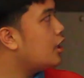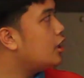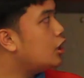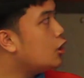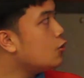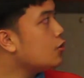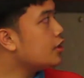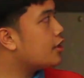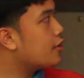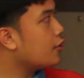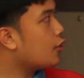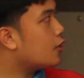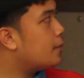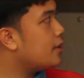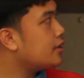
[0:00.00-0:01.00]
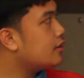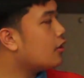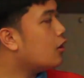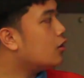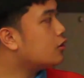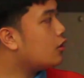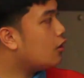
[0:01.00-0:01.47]
low Earth orbit
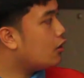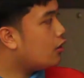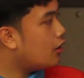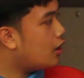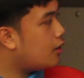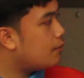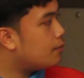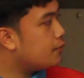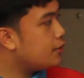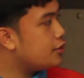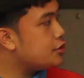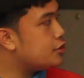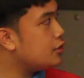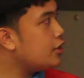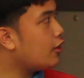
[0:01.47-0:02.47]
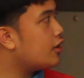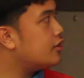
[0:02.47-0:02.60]
usually